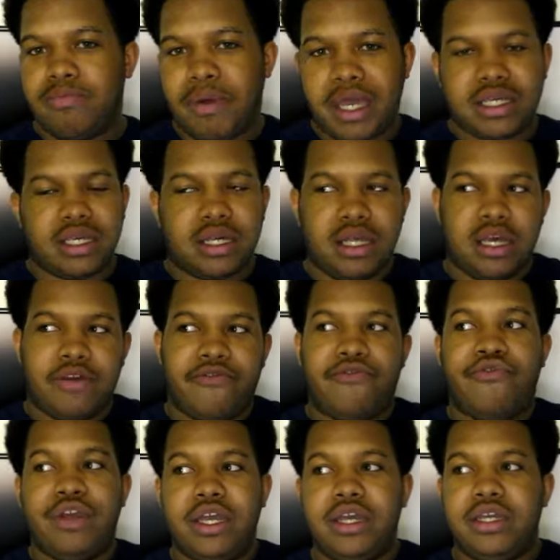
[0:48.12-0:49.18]
Basically, if
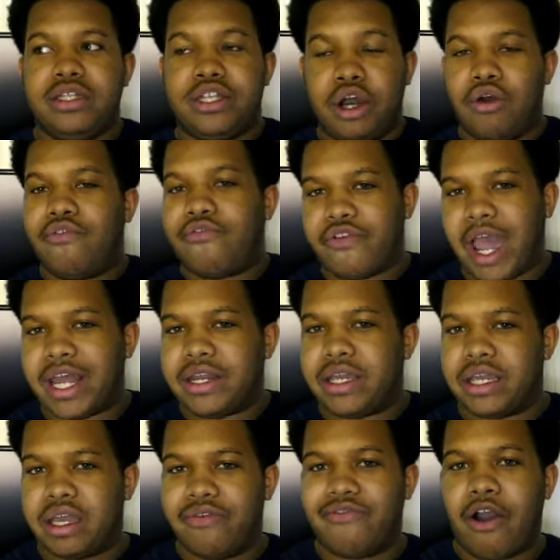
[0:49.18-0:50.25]
we don't fight
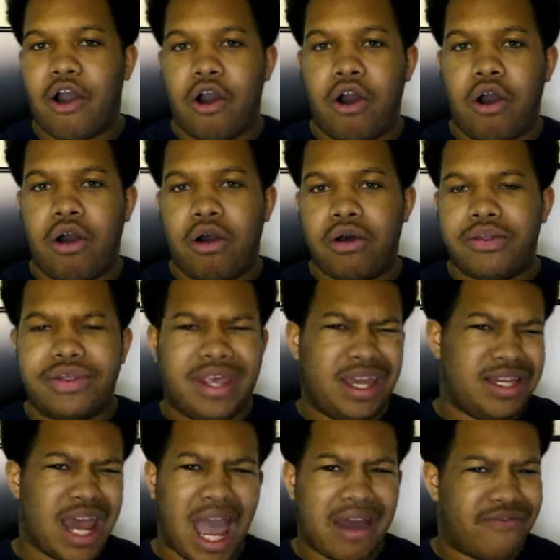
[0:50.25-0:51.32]
and give our all, they
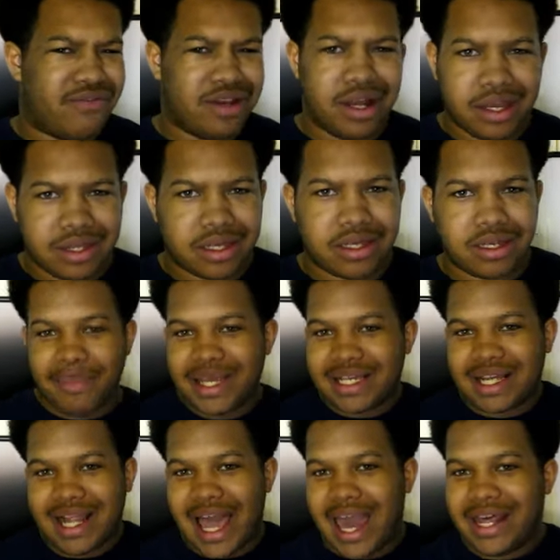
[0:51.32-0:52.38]
die for nothing. I'm just
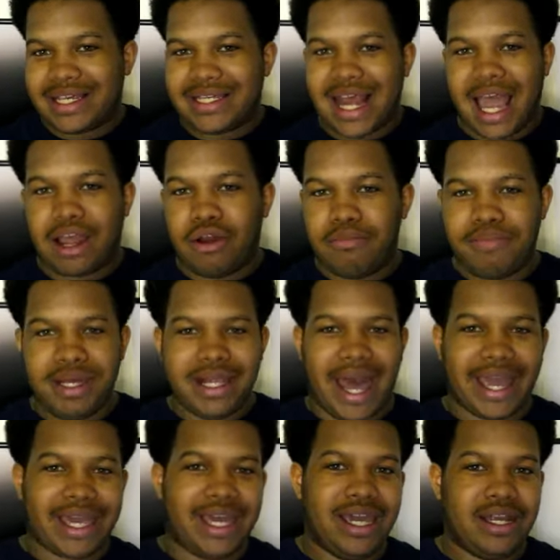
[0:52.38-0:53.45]
glad it's not going to be
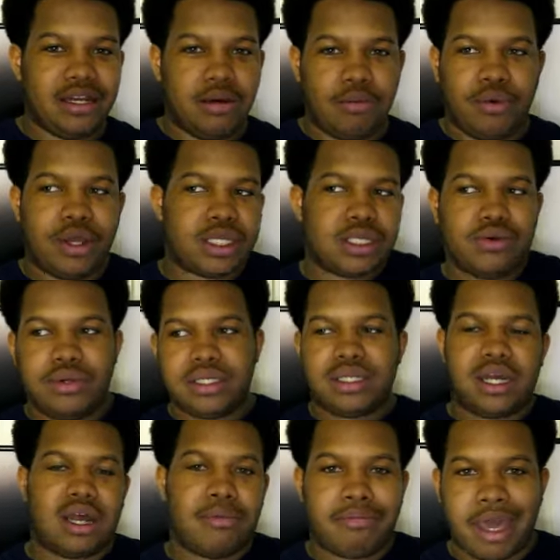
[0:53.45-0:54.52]
like Kingdom, where as soon as
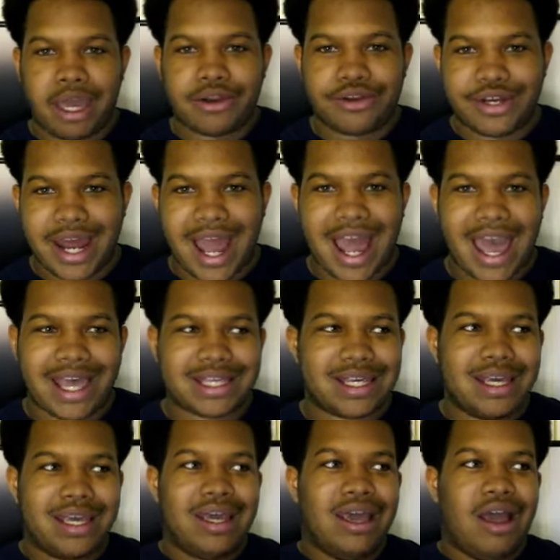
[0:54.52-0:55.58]
the commander dies,
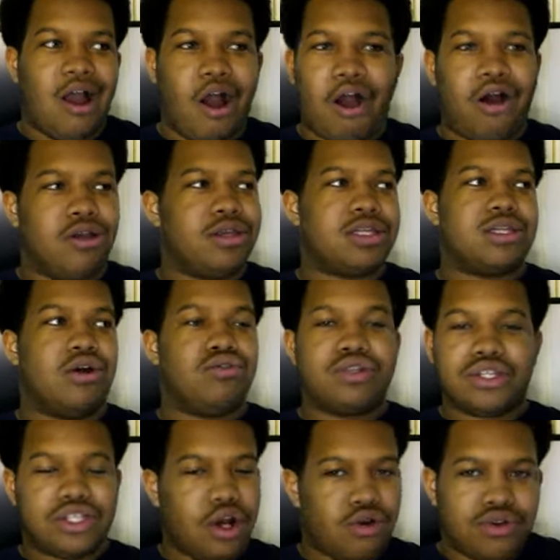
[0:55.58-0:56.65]
all the
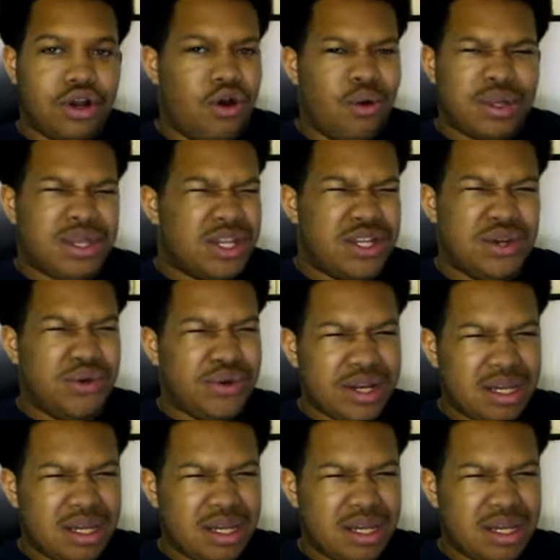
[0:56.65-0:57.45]
soldiers don't know what to do